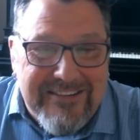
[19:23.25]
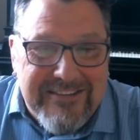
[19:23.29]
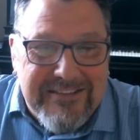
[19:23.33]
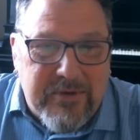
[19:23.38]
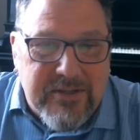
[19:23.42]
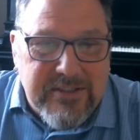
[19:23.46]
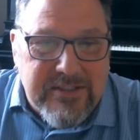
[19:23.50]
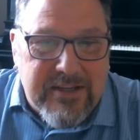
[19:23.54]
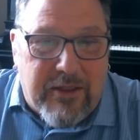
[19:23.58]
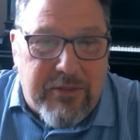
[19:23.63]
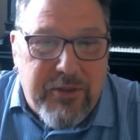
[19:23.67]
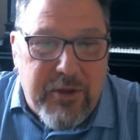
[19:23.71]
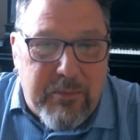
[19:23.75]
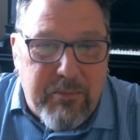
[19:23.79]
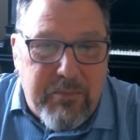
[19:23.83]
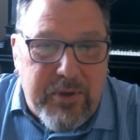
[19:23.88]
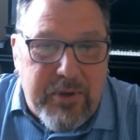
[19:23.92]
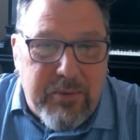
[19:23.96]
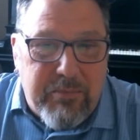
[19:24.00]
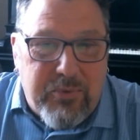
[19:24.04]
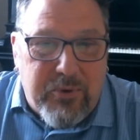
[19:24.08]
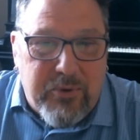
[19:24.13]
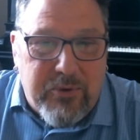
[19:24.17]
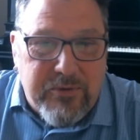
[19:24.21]
Because I think
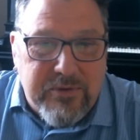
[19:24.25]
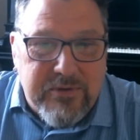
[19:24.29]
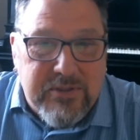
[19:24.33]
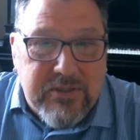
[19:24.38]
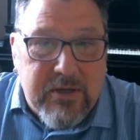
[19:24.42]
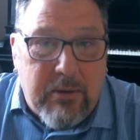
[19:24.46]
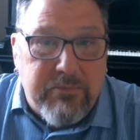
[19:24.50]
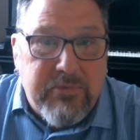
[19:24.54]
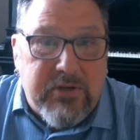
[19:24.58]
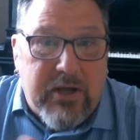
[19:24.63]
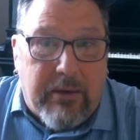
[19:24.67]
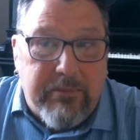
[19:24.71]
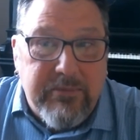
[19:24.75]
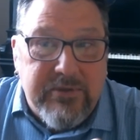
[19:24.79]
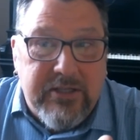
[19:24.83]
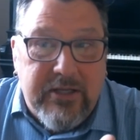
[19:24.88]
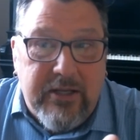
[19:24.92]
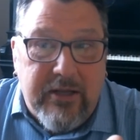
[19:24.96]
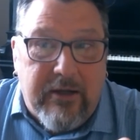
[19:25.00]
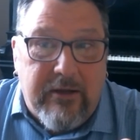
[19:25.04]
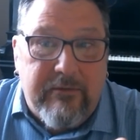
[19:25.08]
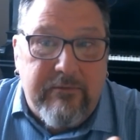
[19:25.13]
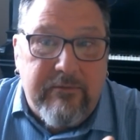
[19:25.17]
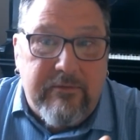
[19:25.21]
people sometimes
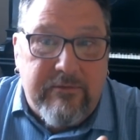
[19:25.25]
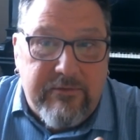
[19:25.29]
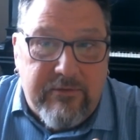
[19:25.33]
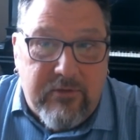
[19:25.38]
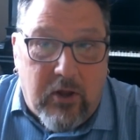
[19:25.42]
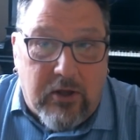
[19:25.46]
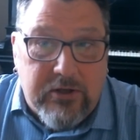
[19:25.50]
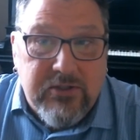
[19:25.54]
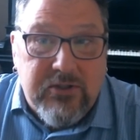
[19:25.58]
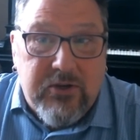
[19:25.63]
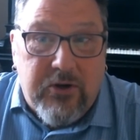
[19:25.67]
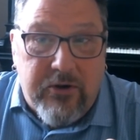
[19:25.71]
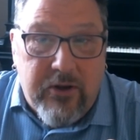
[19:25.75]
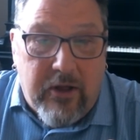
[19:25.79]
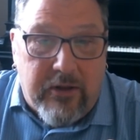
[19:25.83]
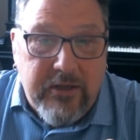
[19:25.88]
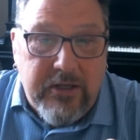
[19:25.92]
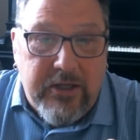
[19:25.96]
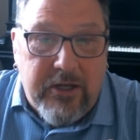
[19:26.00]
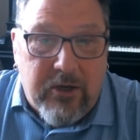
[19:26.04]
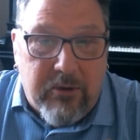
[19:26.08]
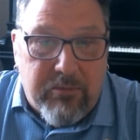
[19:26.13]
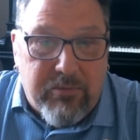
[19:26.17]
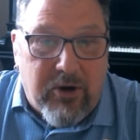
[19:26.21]
get flustered on
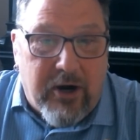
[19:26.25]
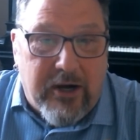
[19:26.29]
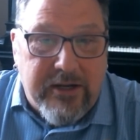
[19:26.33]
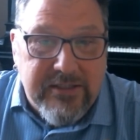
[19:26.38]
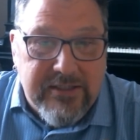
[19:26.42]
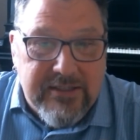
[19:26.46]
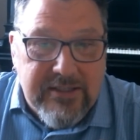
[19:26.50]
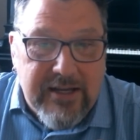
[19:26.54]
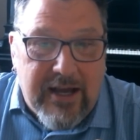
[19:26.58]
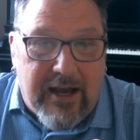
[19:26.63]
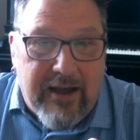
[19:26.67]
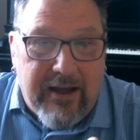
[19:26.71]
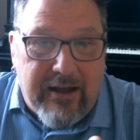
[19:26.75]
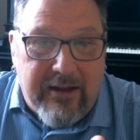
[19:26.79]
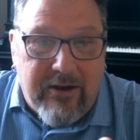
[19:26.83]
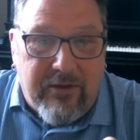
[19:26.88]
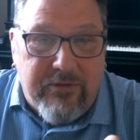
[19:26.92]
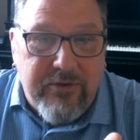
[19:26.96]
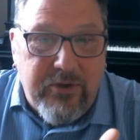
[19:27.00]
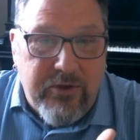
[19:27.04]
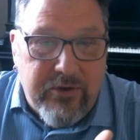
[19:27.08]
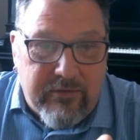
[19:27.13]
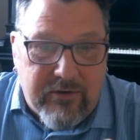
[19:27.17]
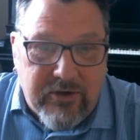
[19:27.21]
the enterprise side,
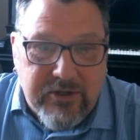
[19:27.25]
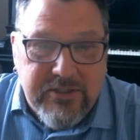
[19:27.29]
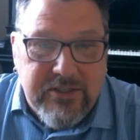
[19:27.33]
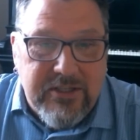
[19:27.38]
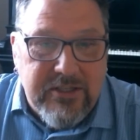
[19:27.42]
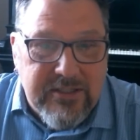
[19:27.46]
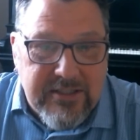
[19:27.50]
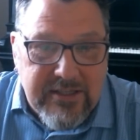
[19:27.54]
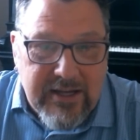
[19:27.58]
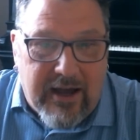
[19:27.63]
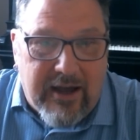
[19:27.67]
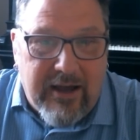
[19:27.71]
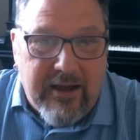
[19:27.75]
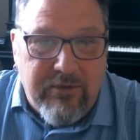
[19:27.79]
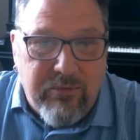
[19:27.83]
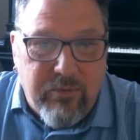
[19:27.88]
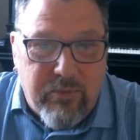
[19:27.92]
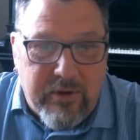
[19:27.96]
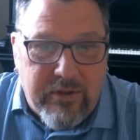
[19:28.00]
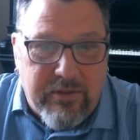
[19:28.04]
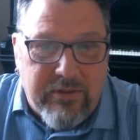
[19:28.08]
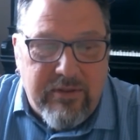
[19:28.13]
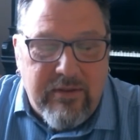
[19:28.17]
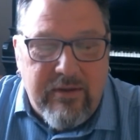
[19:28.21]
on the university side
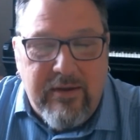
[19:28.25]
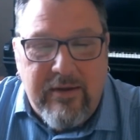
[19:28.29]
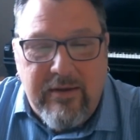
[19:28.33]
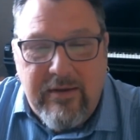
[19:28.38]
with,